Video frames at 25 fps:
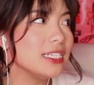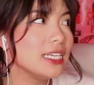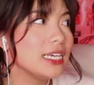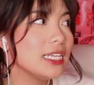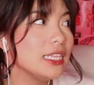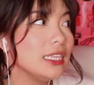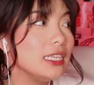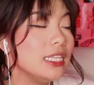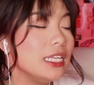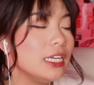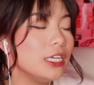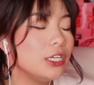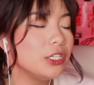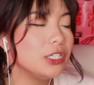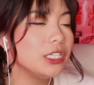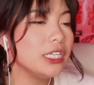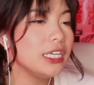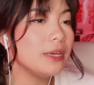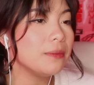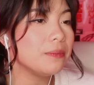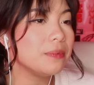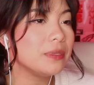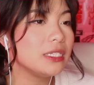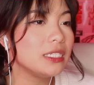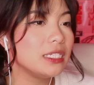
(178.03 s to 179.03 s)
Like,
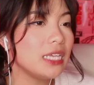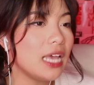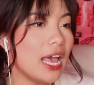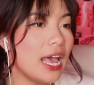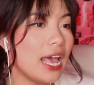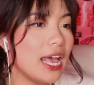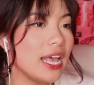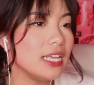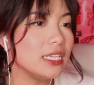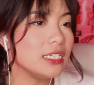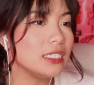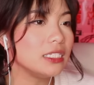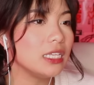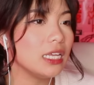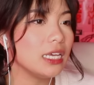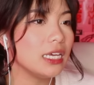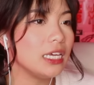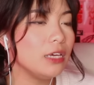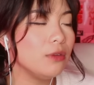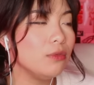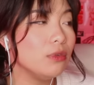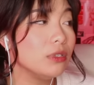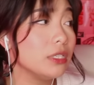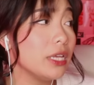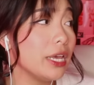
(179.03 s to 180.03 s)
literally obsessed. Like,
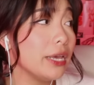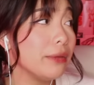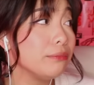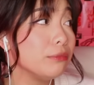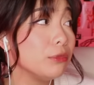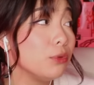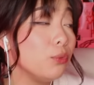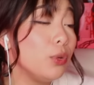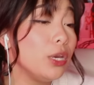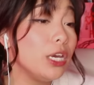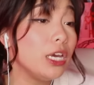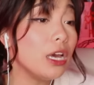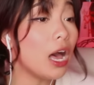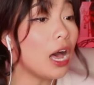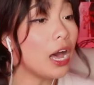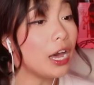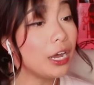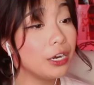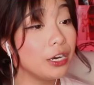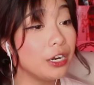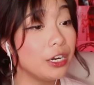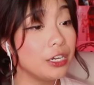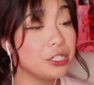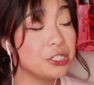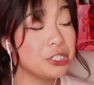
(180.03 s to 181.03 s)
he was like, we
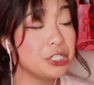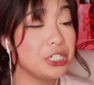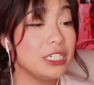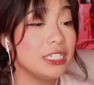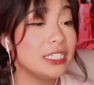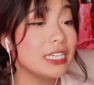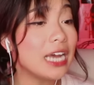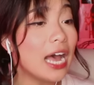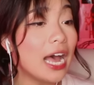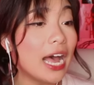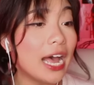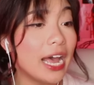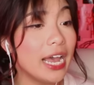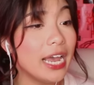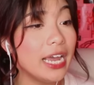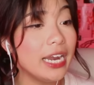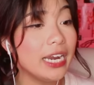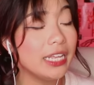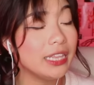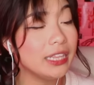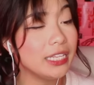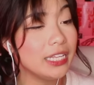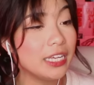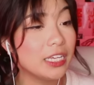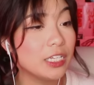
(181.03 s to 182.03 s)
got her. She died
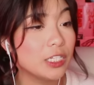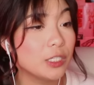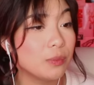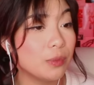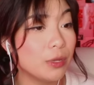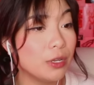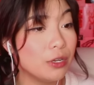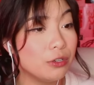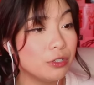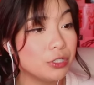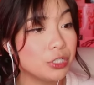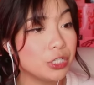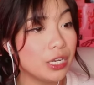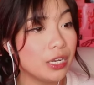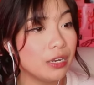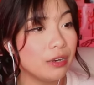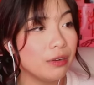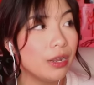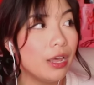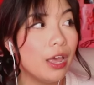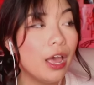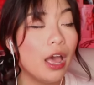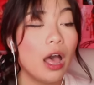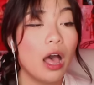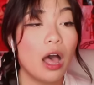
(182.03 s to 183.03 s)
in the explosion.
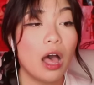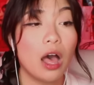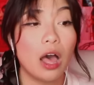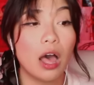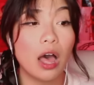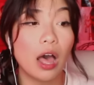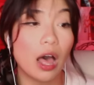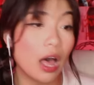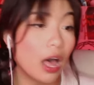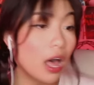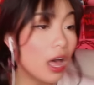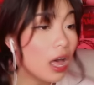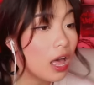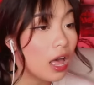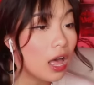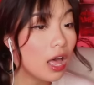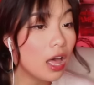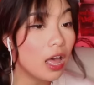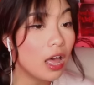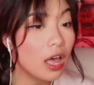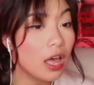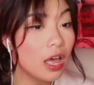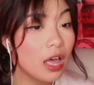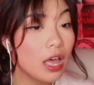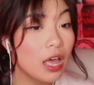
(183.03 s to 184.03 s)

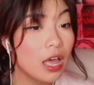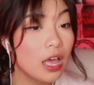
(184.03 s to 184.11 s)
Uh-uh.